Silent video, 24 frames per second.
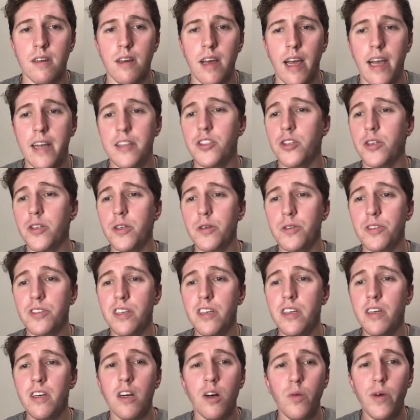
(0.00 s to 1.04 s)
And so you'll
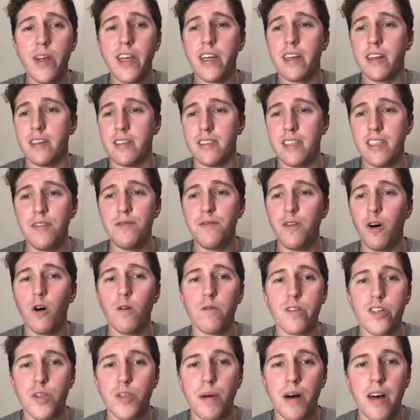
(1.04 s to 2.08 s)
see we get a default
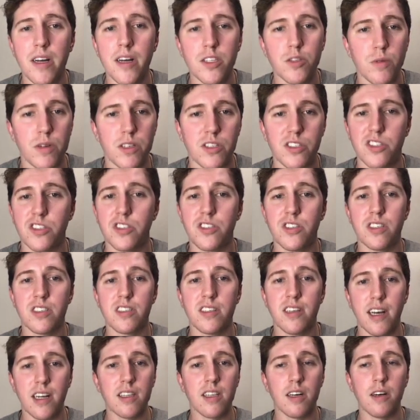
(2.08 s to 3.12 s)
response, which is
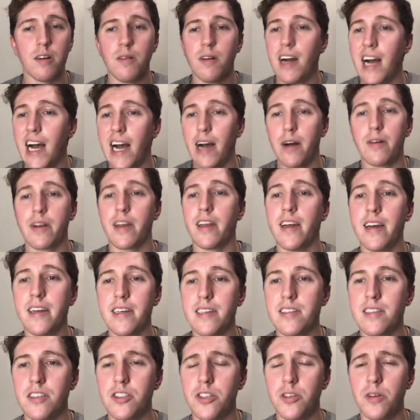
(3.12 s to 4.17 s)
just, hello, how can I
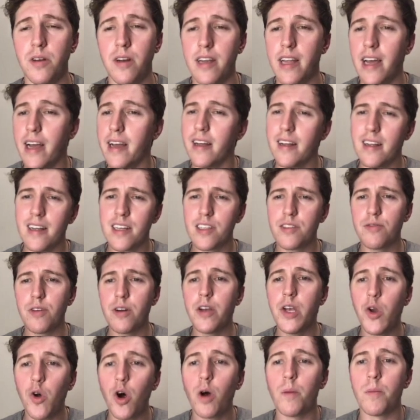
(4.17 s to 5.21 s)
assist you today? It's a very
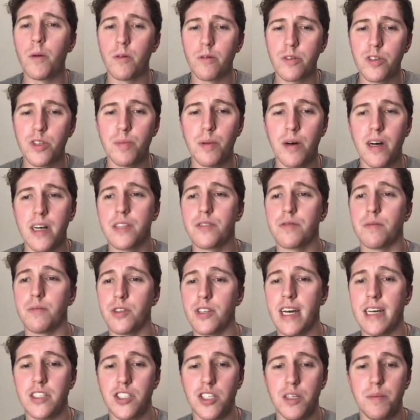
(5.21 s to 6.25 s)
normal response from
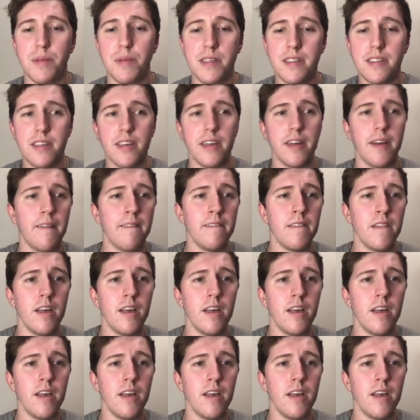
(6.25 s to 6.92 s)
ChatGPT.